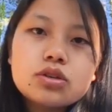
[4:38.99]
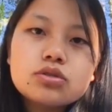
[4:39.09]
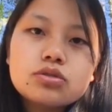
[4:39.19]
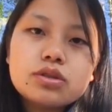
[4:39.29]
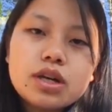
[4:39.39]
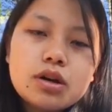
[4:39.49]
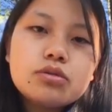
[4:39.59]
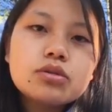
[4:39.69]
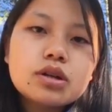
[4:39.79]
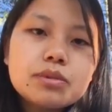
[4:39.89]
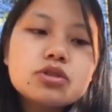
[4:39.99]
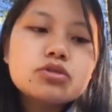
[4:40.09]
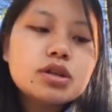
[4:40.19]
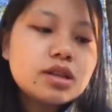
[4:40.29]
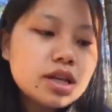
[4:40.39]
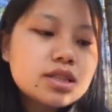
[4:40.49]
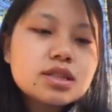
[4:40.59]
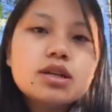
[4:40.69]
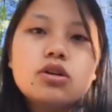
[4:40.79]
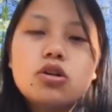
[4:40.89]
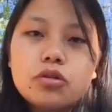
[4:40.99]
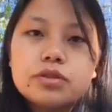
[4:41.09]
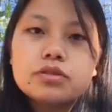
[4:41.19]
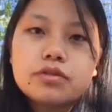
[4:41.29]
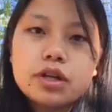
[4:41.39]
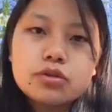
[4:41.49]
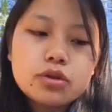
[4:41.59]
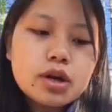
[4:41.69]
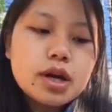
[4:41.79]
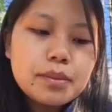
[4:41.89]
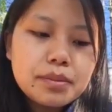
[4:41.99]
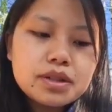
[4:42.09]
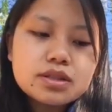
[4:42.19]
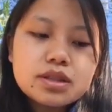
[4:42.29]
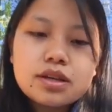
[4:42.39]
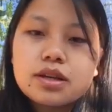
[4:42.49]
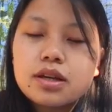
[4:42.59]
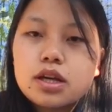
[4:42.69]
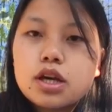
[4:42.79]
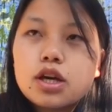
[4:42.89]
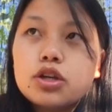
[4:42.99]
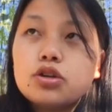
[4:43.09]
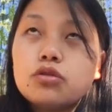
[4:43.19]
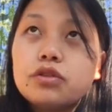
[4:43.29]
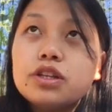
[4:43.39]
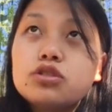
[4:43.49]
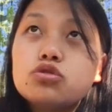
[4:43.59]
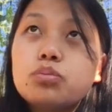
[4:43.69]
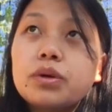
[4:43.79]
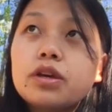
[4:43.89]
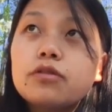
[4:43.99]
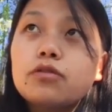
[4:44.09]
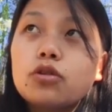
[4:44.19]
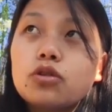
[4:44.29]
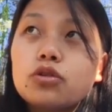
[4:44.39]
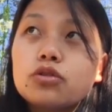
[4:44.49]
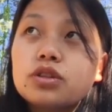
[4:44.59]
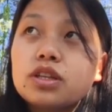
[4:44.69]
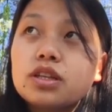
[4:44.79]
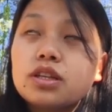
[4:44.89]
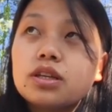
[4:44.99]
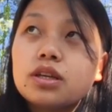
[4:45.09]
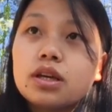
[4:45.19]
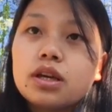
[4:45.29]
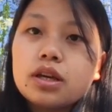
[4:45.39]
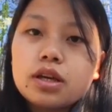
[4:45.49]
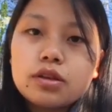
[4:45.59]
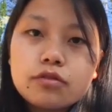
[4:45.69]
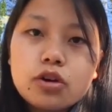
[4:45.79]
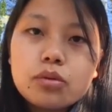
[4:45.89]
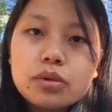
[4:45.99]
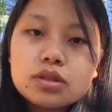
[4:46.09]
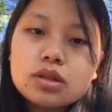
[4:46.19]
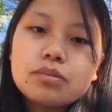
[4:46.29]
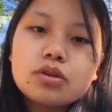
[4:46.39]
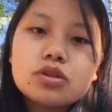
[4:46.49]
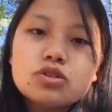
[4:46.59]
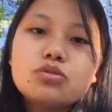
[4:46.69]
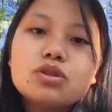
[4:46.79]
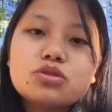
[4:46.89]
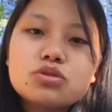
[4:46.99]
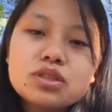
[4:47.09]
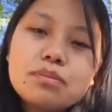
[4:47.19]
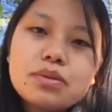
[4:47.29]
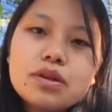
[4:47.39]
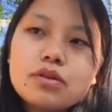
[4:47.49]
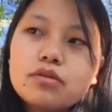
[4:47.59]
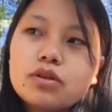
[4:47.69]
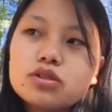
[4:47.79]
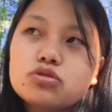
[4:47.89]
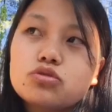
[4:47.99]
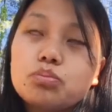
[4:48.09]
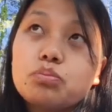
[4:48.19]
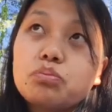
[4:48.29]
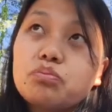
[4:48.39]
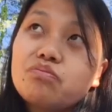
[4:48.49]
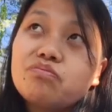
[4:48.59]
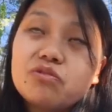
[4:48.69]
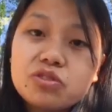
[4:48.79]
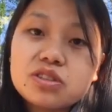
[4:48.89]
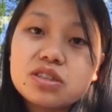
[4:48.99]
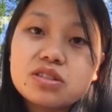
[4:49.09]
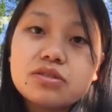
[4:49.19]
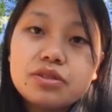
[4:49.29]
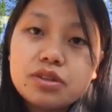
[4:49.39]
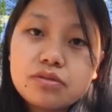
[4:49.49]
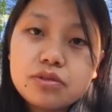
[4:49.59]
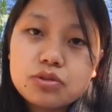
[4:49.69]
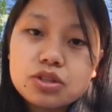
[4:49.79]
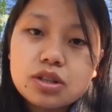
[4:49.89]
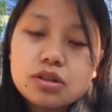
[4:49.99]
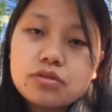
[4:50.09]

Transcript: So now coming to the last option value, means you're willing to pay for the environment because you simply want to visit in future.